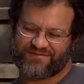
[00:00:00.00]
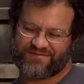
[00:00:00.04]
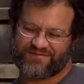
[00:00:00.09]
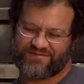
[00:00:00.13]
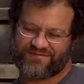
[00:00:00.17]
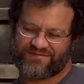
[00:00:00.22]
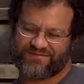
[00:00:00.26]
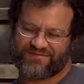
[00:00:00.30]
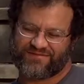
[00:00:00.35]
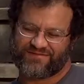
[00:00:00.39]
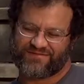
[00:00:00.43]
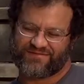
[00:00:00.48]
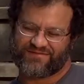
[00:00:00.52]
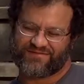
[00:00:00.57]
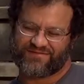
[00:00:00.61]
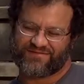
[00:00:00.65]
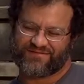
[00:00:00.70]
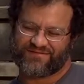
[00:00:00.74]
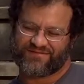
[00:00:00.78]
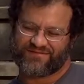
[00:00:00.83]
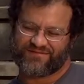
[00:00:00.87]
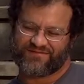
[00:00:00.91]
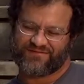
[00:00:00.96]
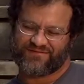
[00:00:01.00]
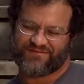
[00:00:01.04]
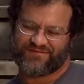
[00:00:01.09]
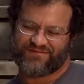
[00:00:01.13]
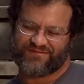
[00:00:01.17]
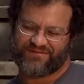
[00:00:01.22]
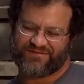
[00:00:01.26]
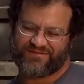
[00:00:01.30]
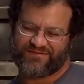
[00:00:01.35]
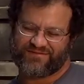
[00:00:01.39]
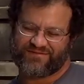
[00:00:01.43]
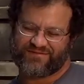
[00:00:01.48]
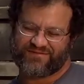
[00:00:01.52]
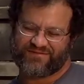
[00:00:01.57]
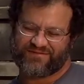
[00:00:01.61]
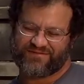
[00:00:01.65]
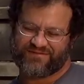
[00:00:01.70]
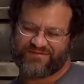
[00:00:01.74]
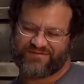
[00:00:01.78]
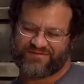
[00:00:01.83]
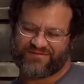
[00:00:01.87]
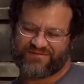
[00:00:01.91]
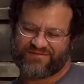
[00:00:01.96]

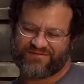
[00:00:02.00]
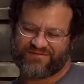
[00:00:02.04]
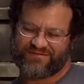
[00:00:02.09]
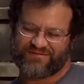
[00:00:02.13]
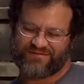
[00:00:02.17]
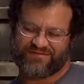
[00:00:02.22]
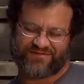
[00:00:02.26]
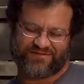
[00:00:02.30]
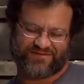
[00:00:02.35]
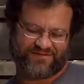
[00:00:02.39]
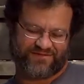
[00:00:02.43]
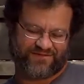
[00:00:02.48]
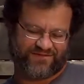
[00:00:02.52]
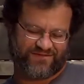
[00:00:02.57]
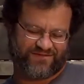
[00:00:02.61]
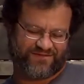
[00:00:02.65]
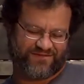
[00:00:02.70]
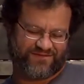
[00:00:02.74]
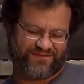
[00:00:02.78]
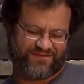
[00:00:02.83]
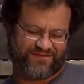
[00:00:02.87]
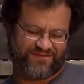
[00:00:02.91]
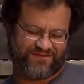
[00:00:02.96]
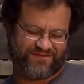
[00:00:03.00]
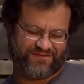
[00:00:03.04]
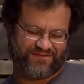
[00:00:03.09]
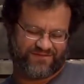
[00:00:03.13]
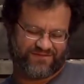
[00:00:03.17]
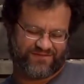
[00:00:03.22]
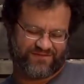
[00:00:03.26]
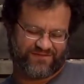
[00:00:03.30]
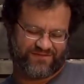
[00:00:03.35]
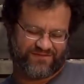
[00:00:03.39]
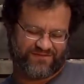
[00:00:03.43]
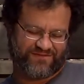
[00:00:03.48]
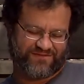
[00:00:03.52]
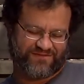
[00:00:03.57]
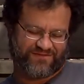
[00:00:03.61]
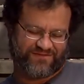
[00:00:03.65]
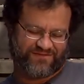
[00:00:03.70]
This person isn't speaking.